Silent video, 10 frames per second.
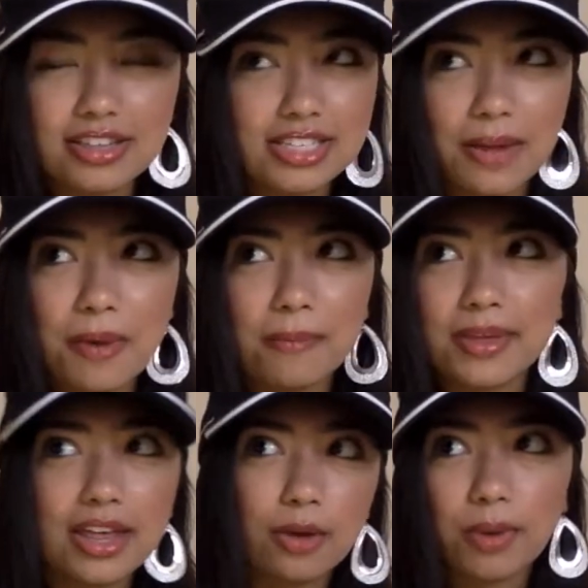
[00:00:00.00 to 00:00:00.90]
the stepmom and
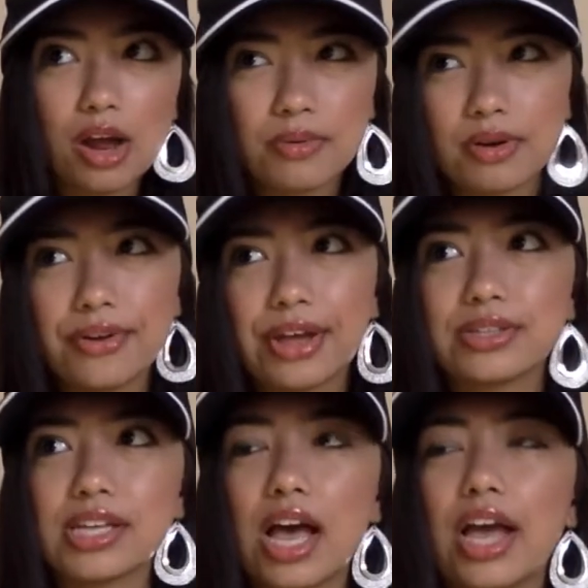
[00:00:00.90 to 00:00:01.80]
be like, oh my god, we're going
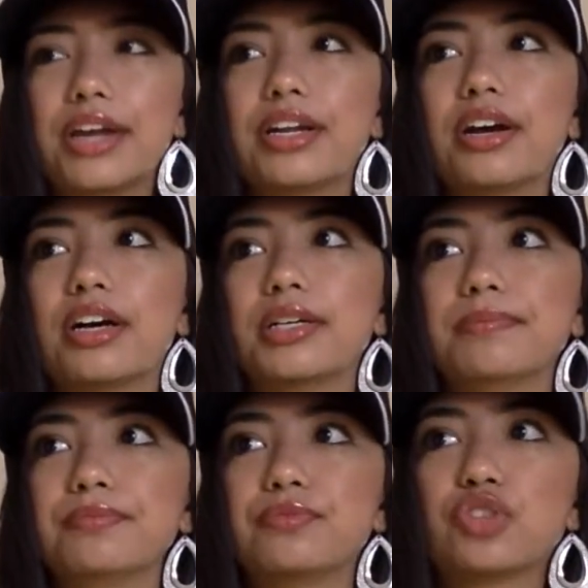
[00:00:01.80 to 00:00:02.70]
outside,
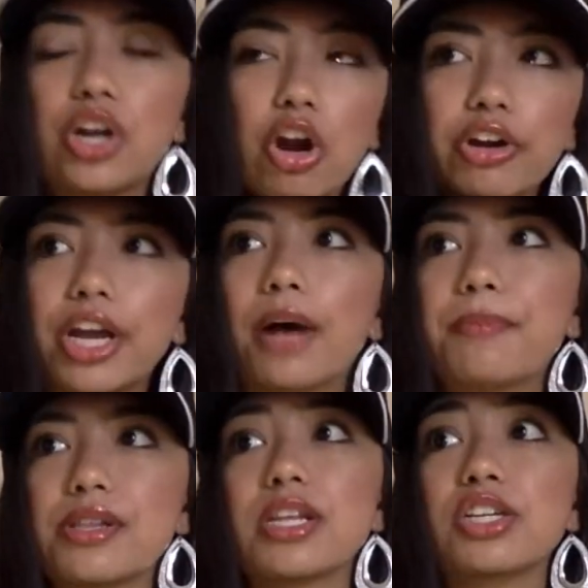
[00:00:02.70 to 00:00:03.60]
um, try to hurry up,
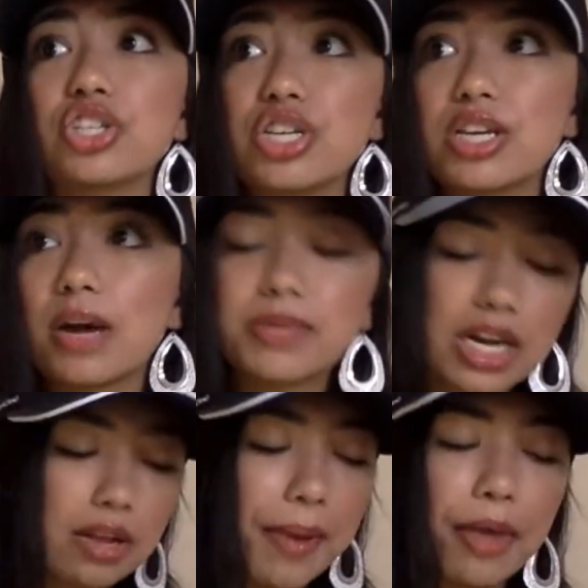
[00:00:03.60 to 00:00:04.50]
and then she comes
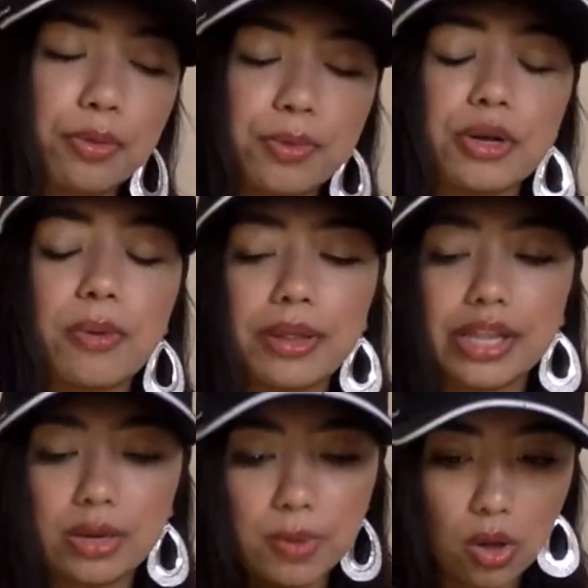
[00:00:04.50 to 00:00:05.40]
out of the bathroom pretty
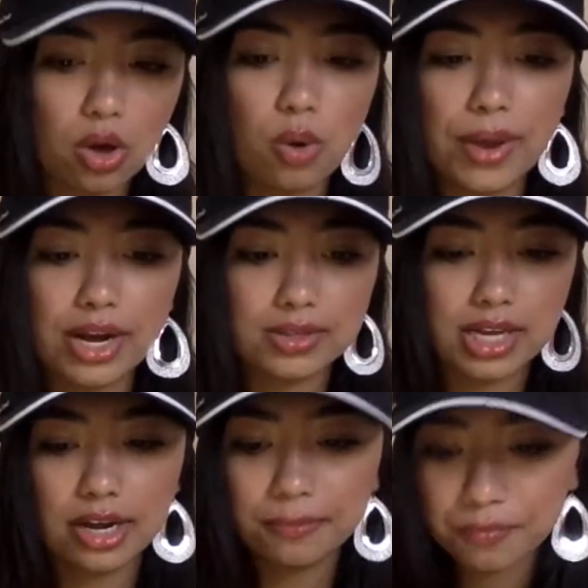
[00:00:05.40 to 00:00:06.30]
quickly, and we all go wait
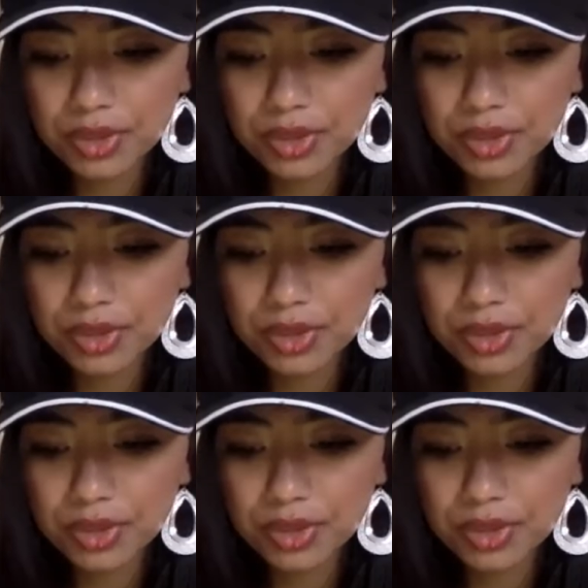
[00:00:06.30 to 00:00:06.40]
outside.